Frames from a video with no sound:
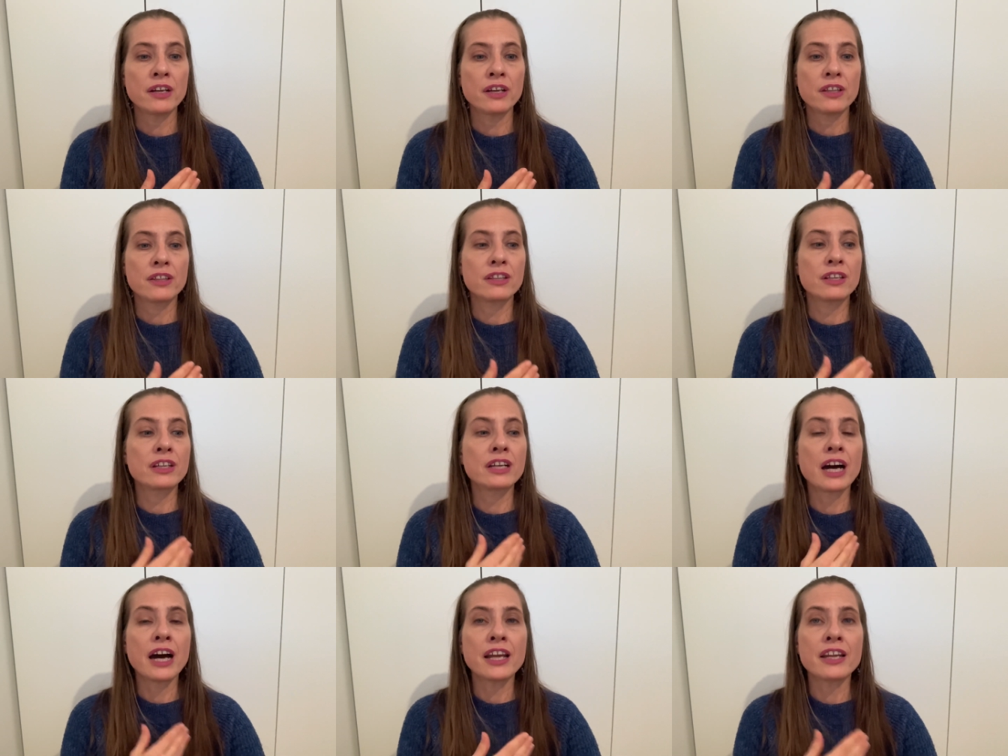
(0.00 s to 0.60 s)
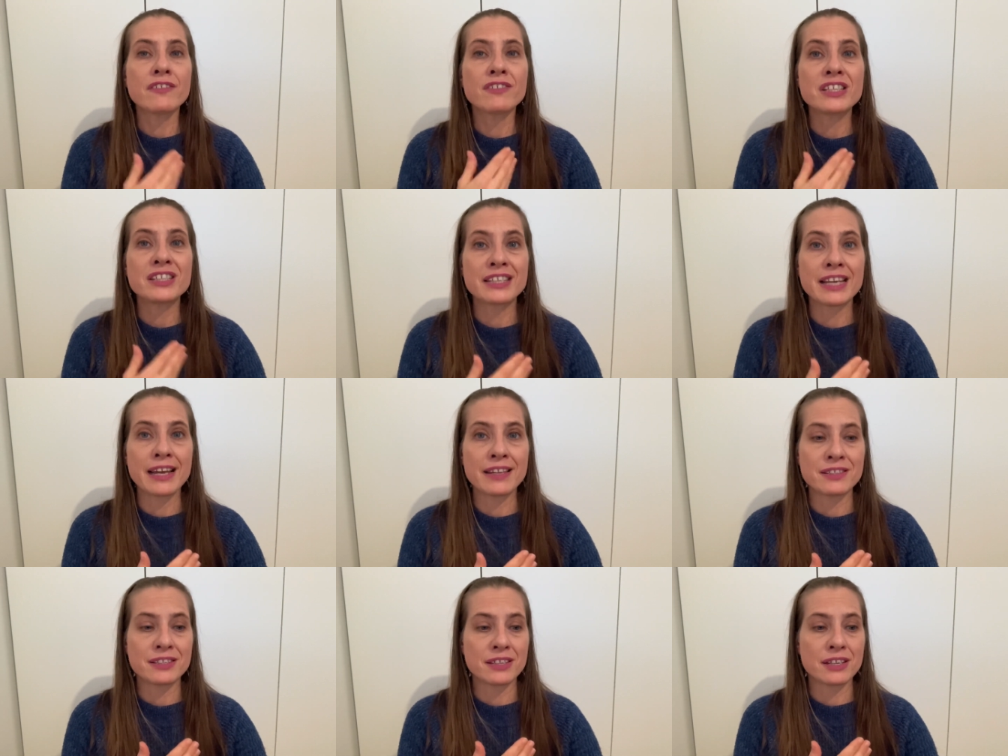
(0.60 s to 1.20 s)
the God of his
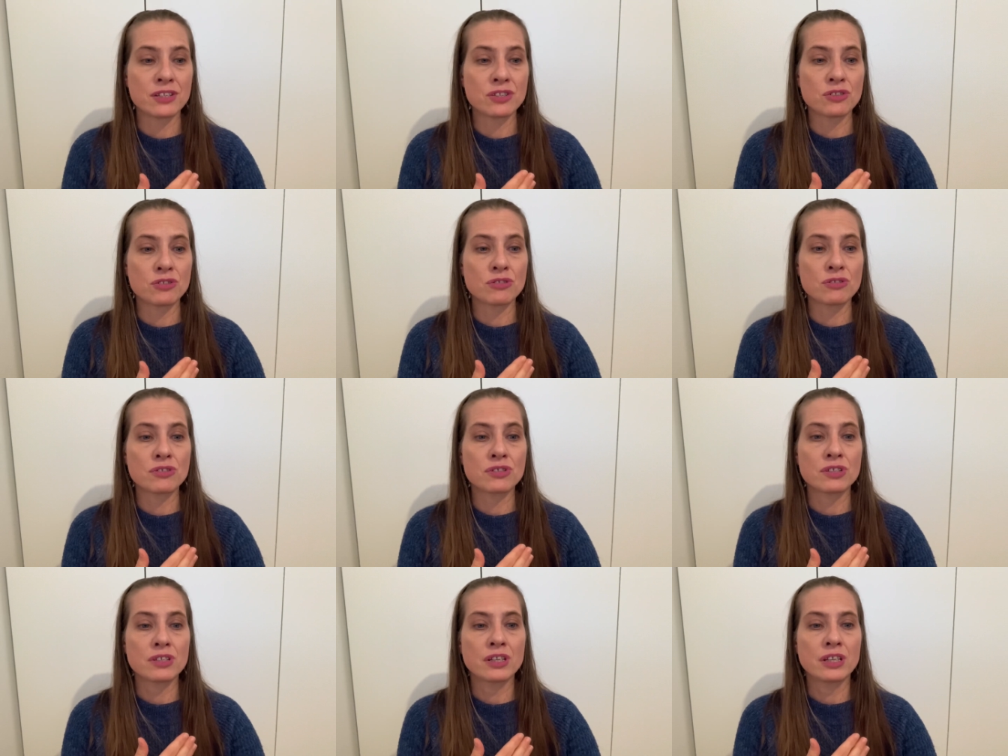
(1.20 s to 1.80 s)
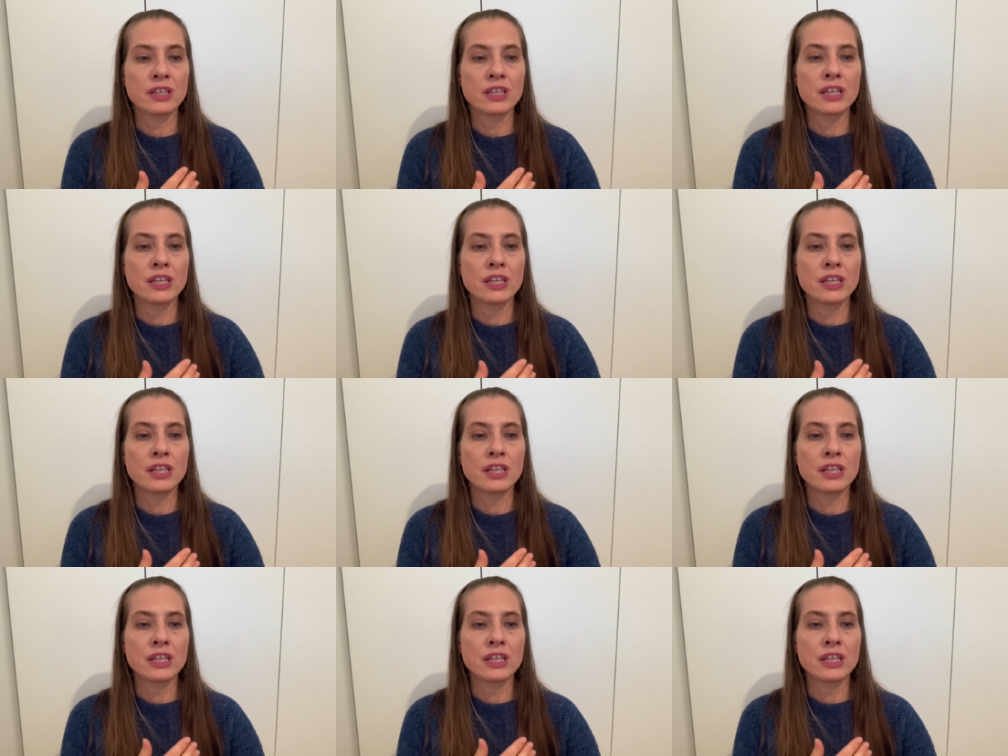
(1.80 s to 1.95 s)
ancestors,